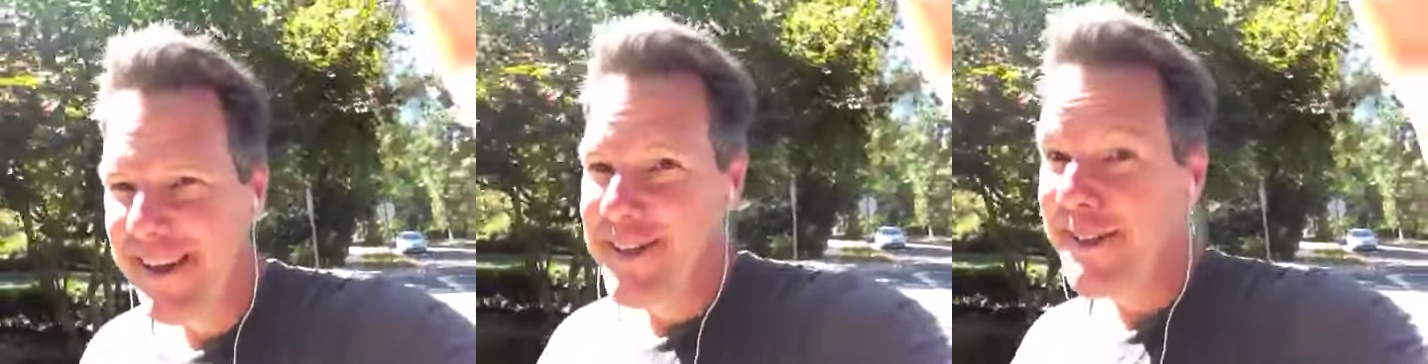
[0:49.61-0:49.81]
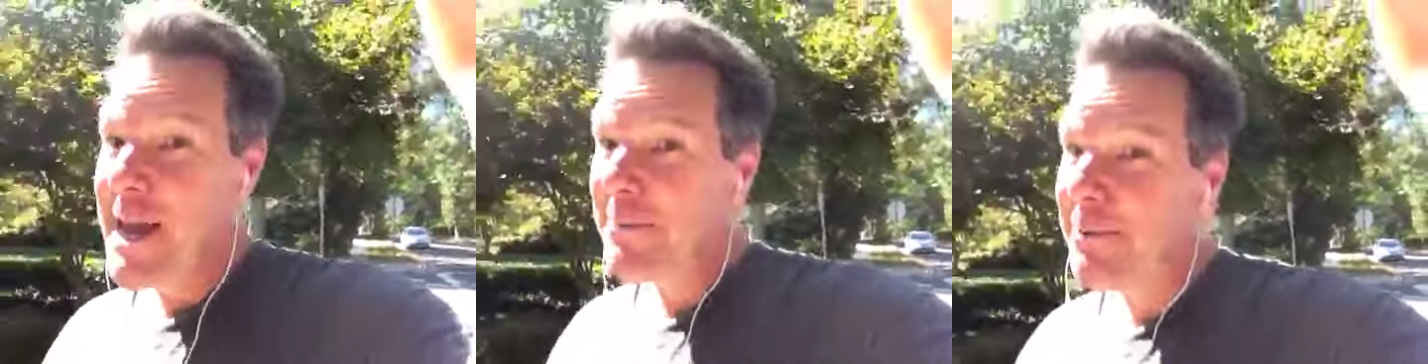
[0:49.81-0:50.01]

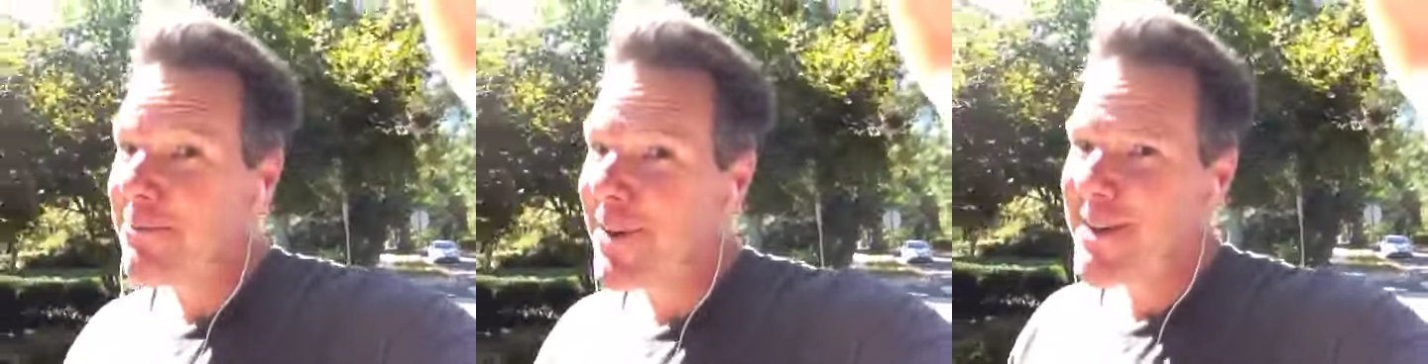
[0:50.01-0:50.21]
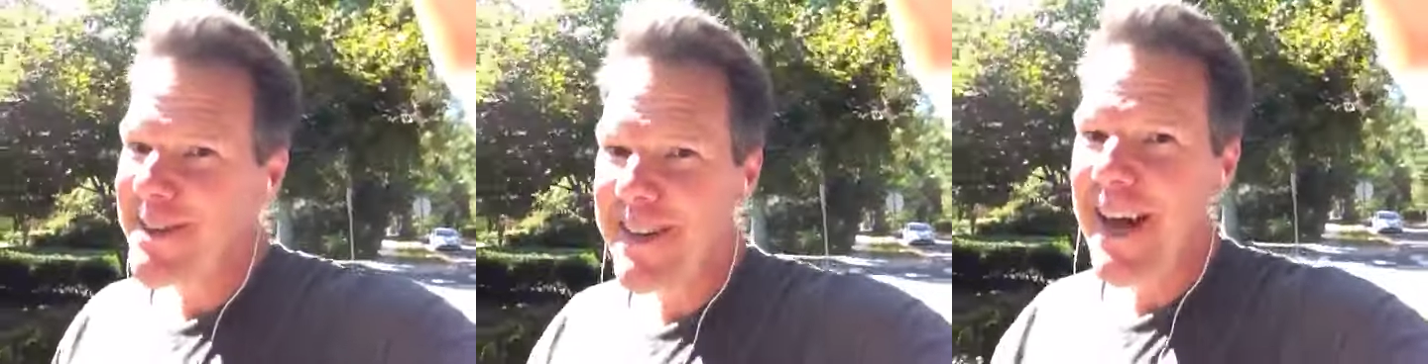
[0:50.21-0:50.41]
Some
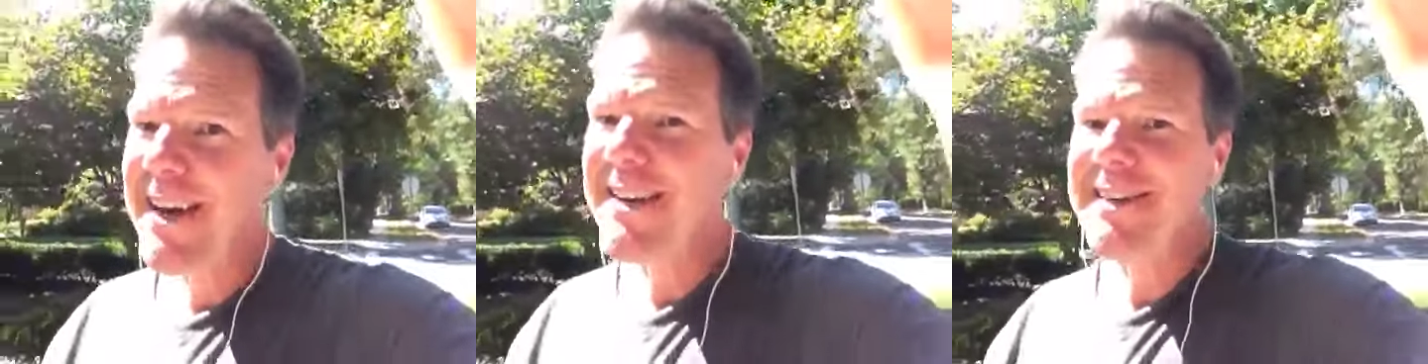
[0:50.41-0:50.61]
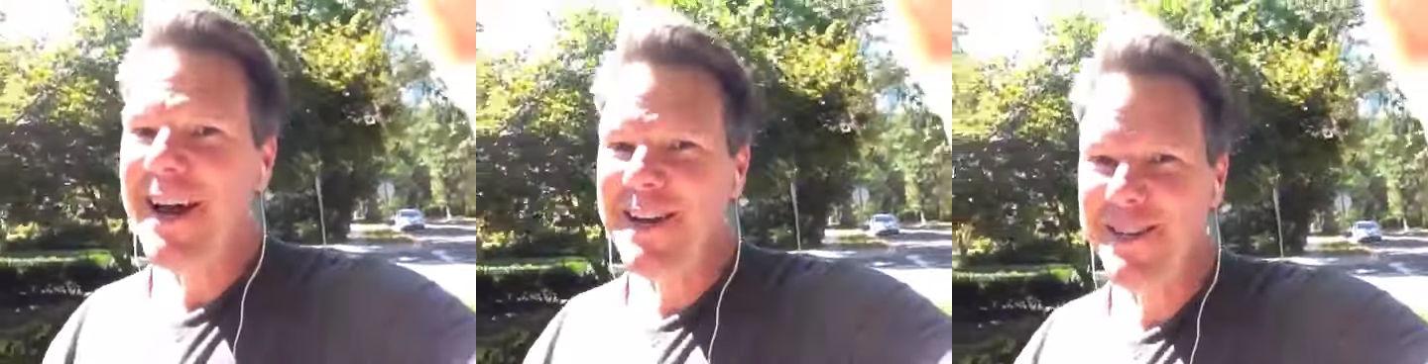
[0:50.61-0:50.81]
of us
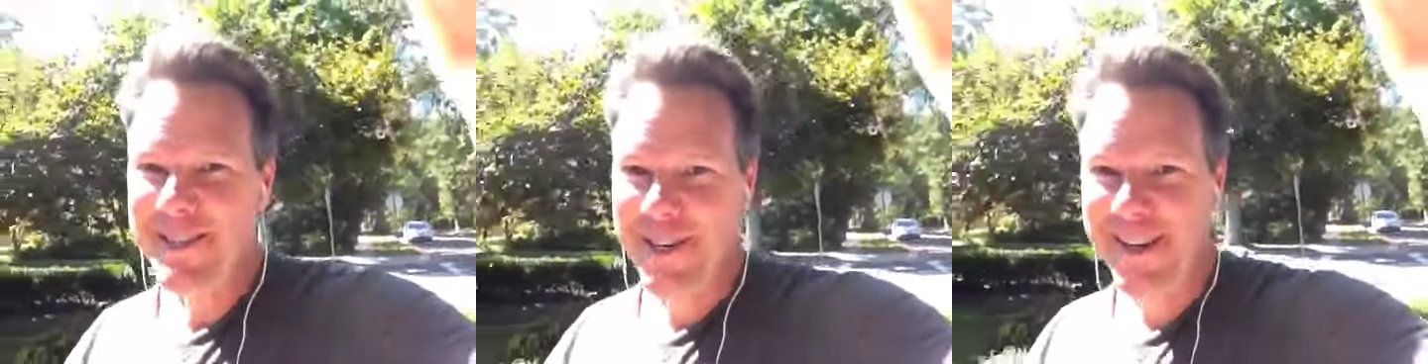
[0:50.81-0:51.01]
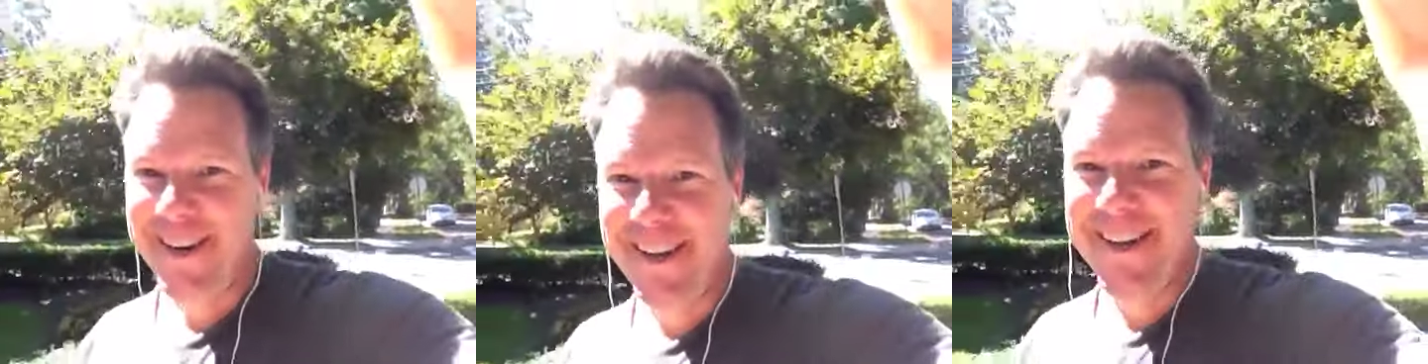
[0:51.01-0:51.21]
gotta touch
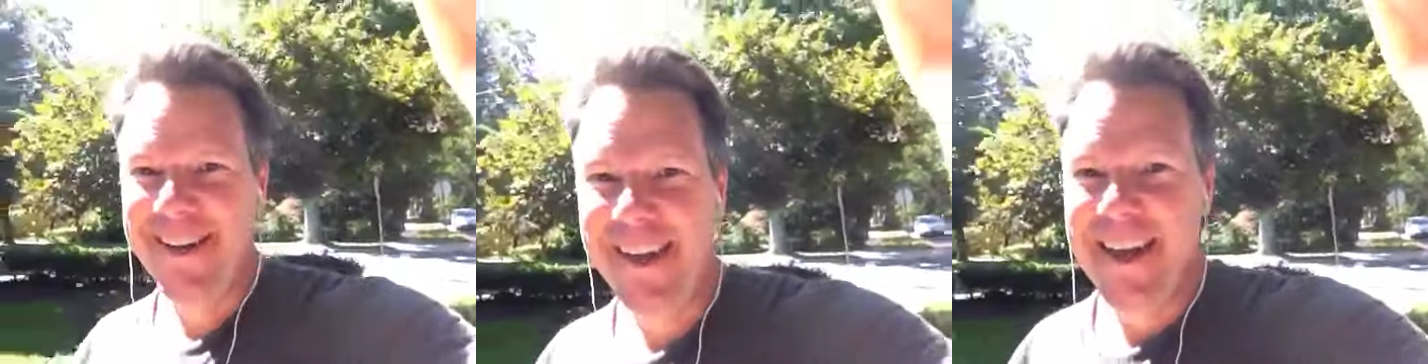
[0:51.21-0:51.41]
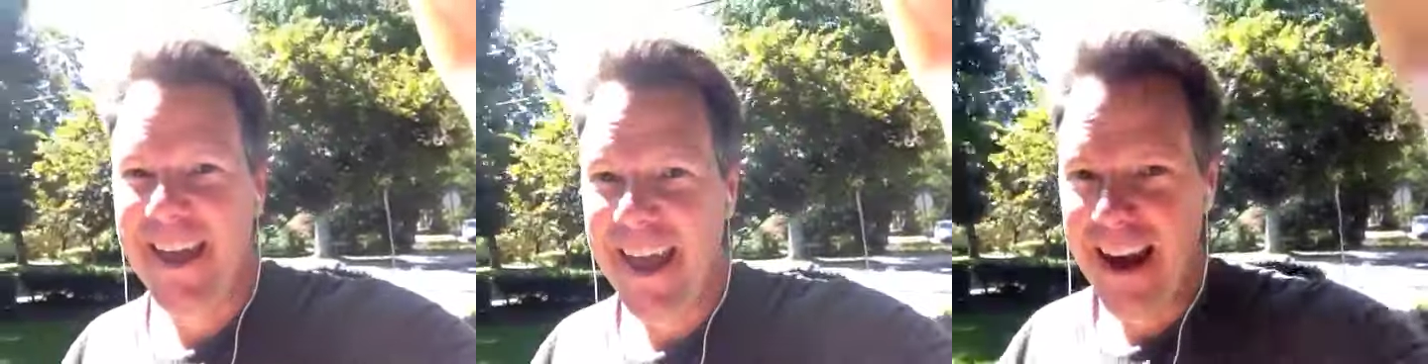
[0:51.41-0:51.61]
it.
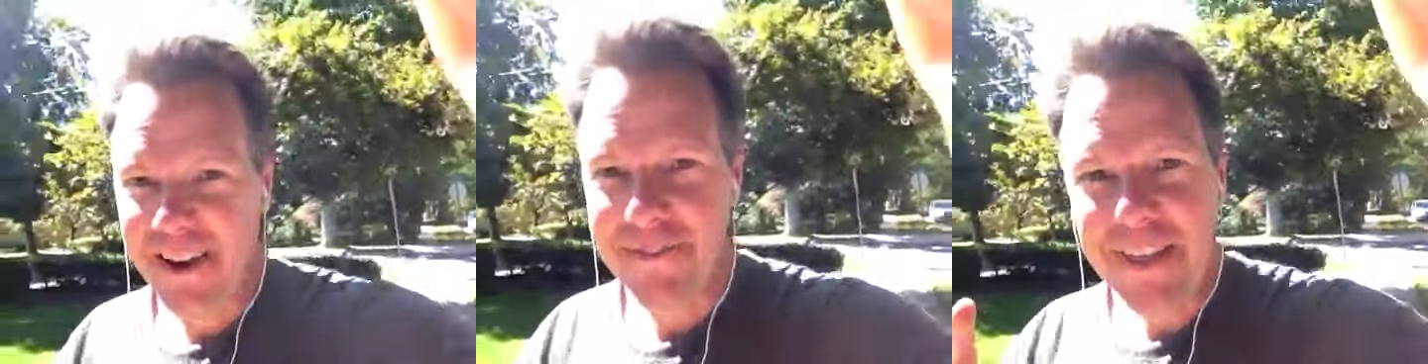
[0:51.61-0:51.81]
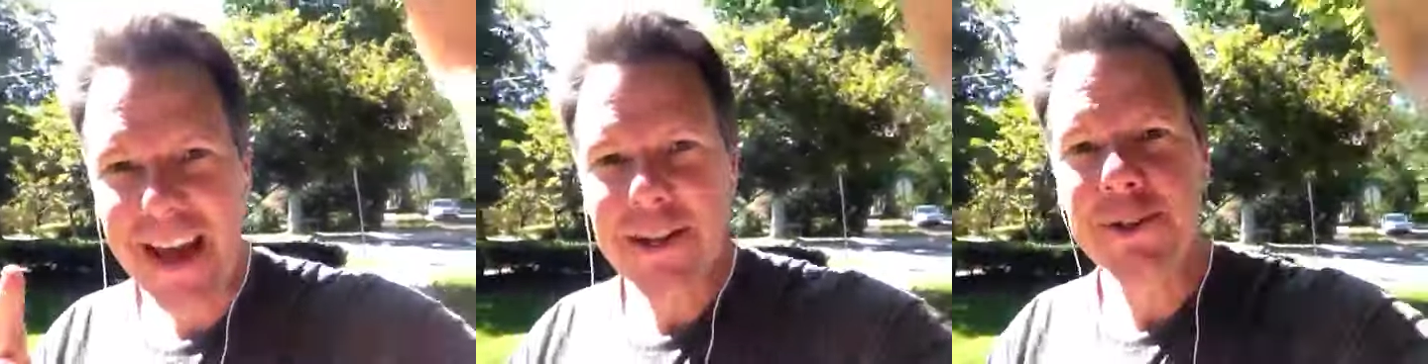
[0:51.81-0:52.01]
And
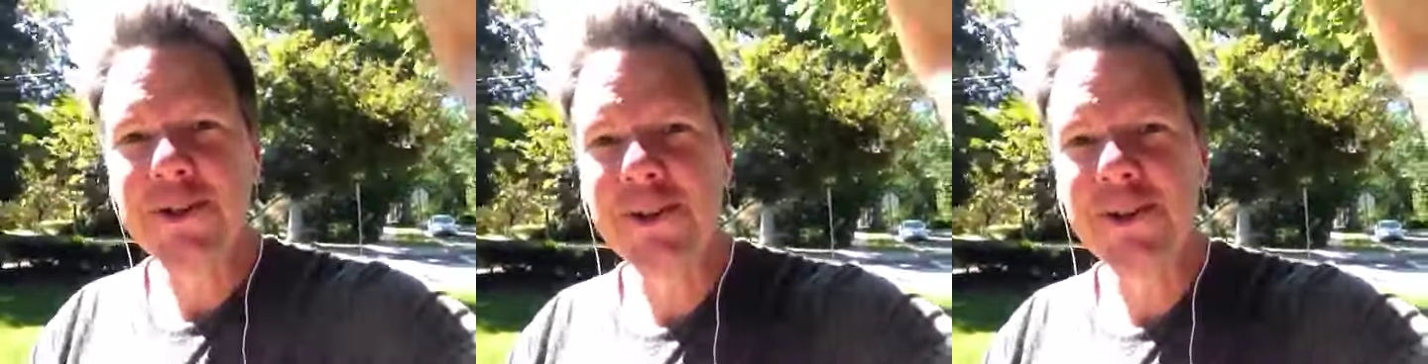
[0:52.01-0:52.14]
if that's